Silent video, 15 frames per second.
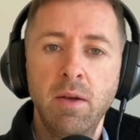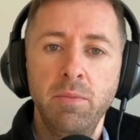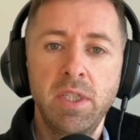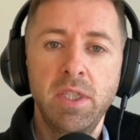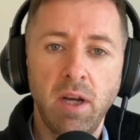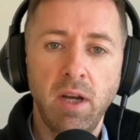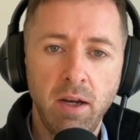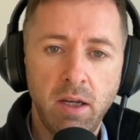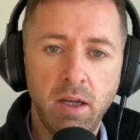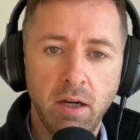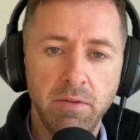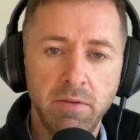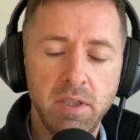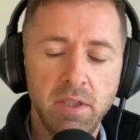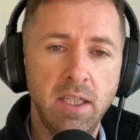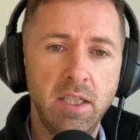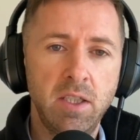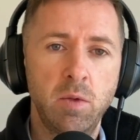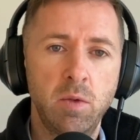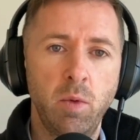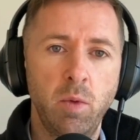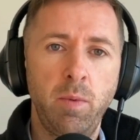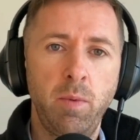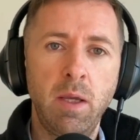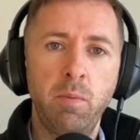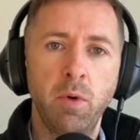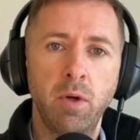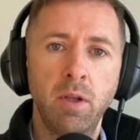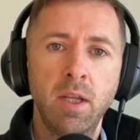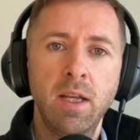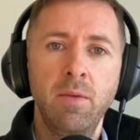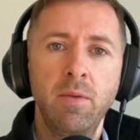starting conversations with people,